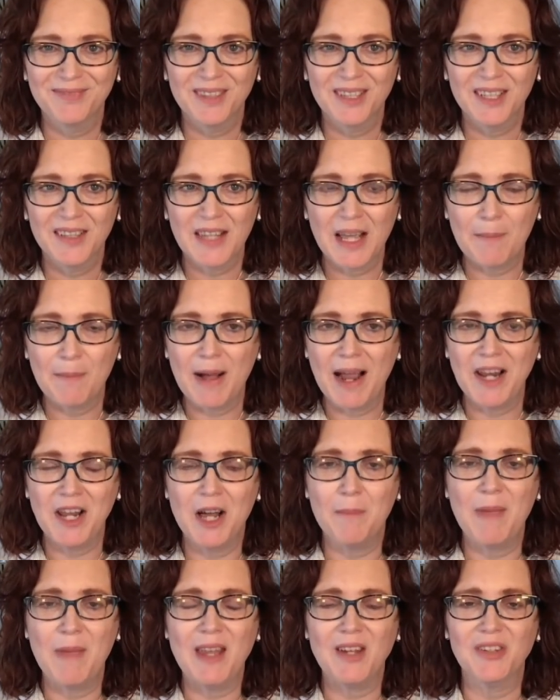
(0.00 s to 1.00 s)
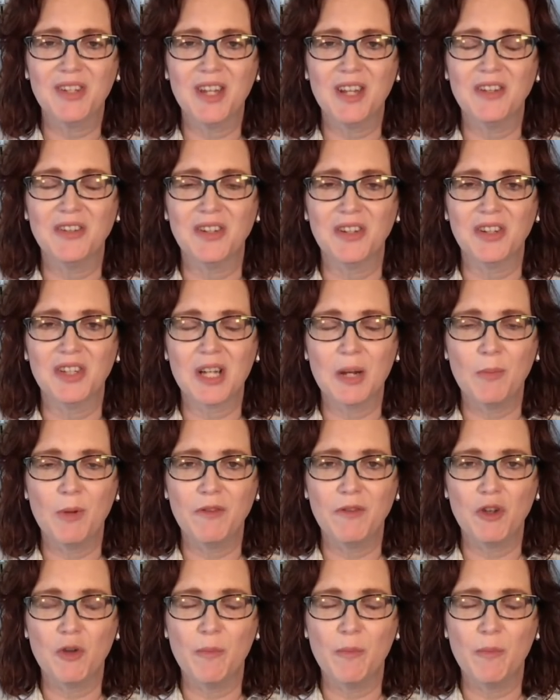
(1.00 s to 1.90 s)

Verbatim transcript: That might not make sense to some of you,